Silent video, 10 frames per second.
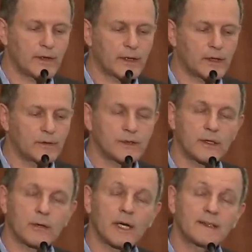like closing
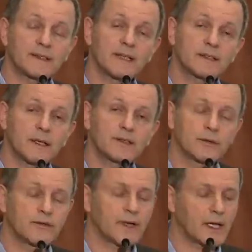your eyes, that's
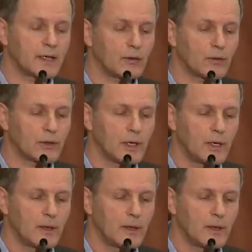also fine, or